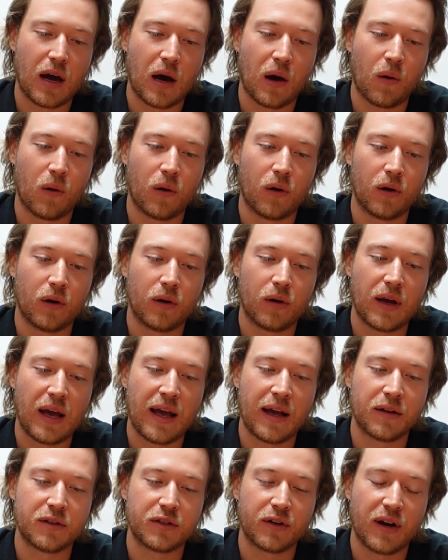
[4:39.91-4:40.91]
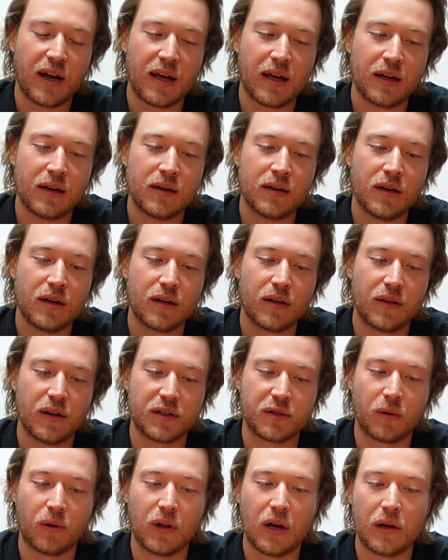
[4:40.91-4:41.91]
our answer end.
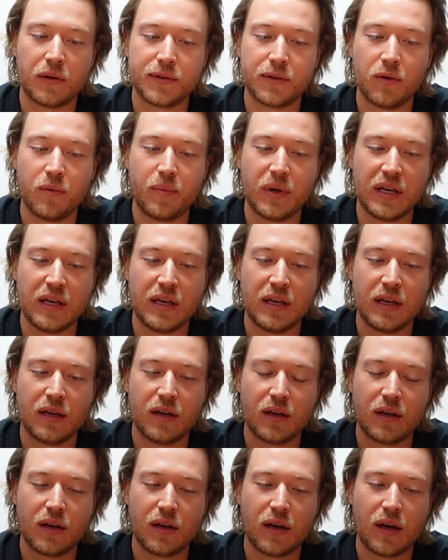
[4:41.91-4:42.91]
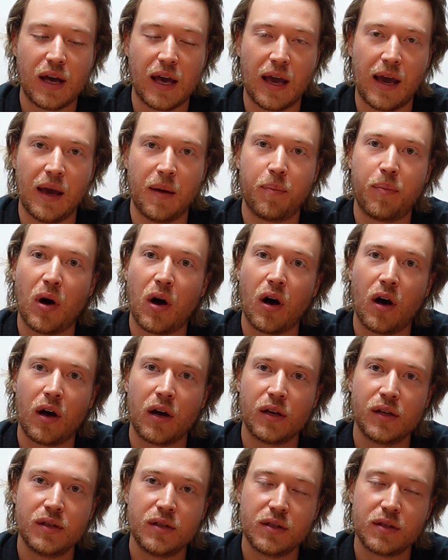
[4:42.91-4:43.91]
This will also be a
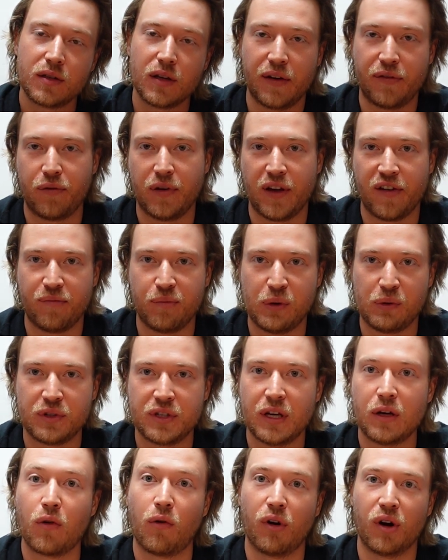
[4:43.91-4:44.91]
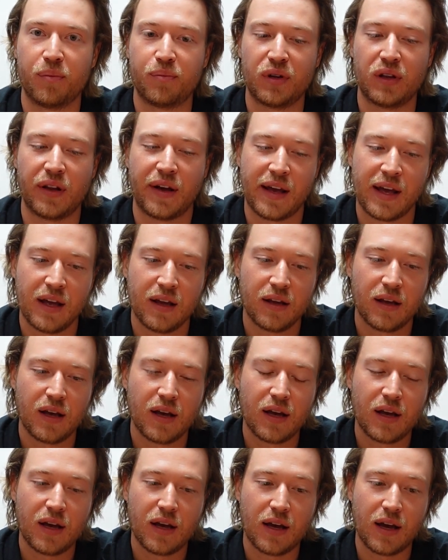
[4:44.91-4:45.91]
pause if we have music or a play,
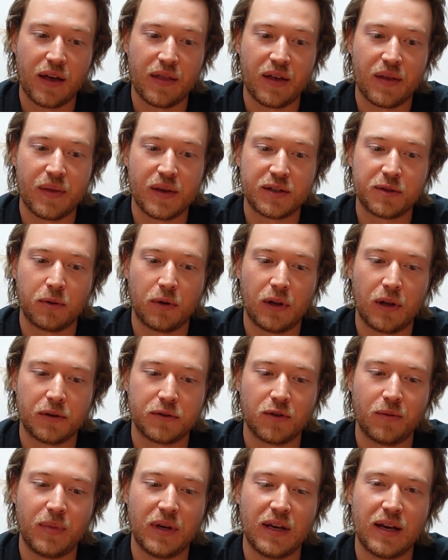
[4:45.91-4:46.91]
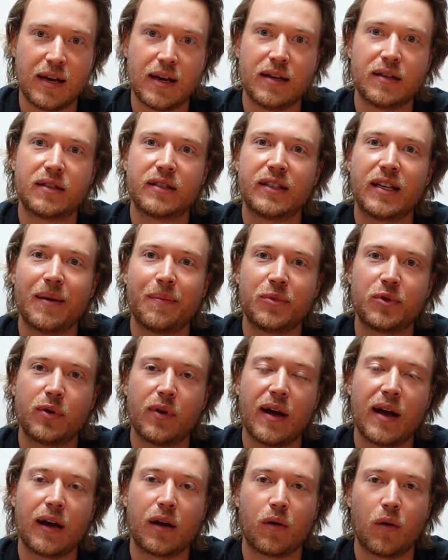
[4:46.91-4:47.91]
and then this will also be a skip
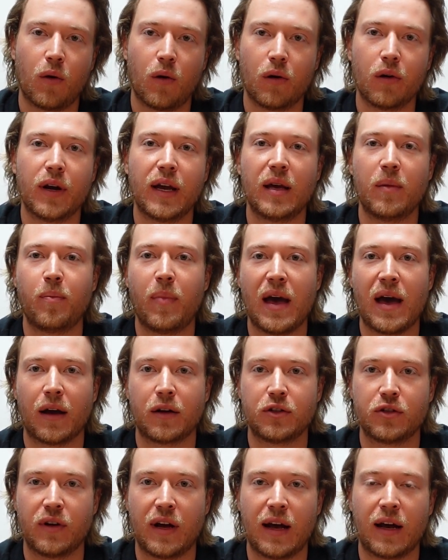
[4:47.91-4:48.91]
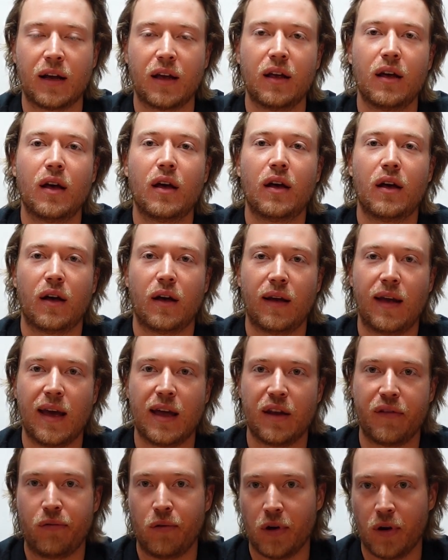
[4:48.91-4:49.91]
track or a back track,
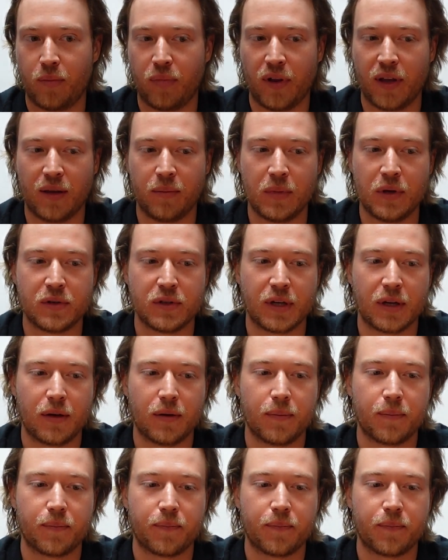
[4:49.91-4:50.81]
again, if we are playing music.